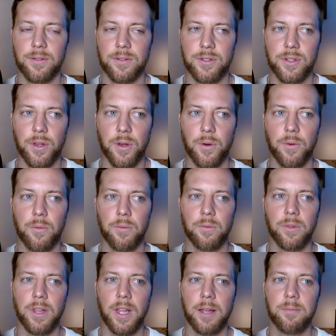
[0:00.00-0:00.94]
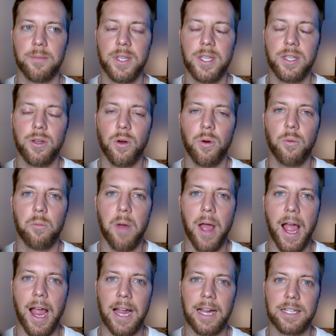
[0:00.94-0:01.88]
So let me go
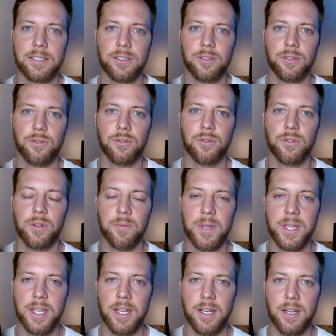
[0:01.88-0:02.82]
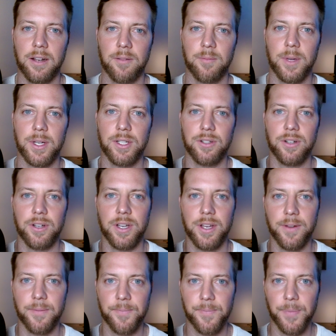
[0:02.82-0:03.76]
back to the beginning of my
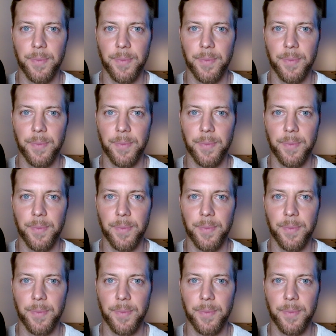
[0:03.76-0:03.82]
journey.